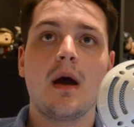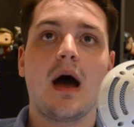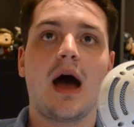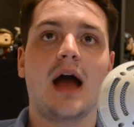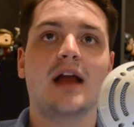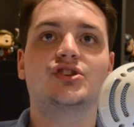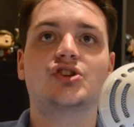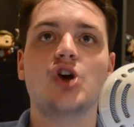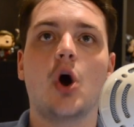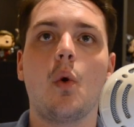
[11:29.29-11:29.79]
I
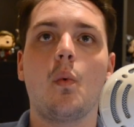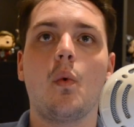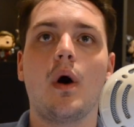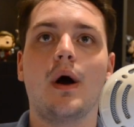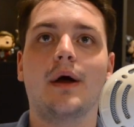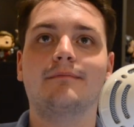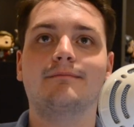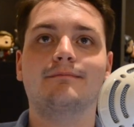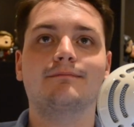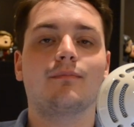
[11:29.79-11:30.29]
don't
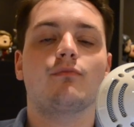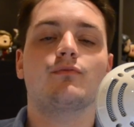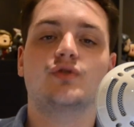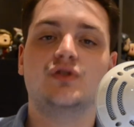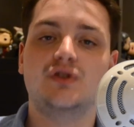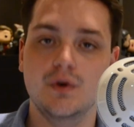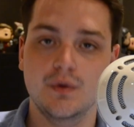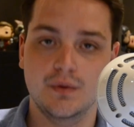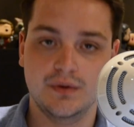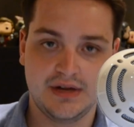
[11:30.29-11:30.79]
want
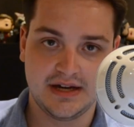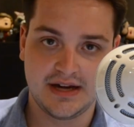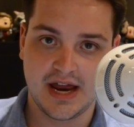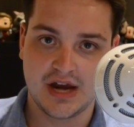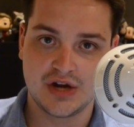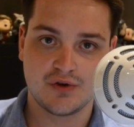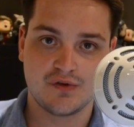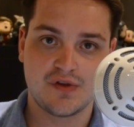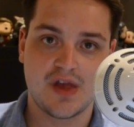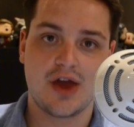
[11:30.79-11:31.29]
two
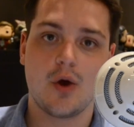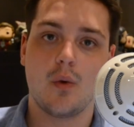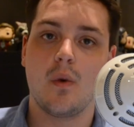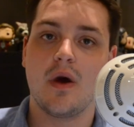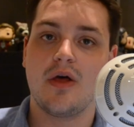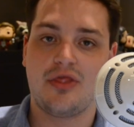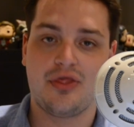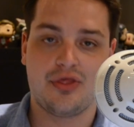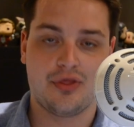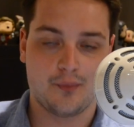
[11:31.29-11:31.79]
teenagers. I don't
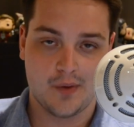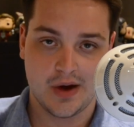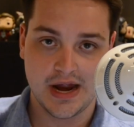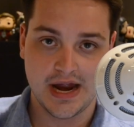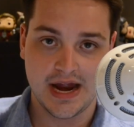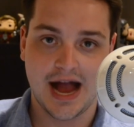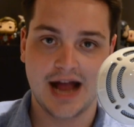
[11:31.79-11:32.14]
want three.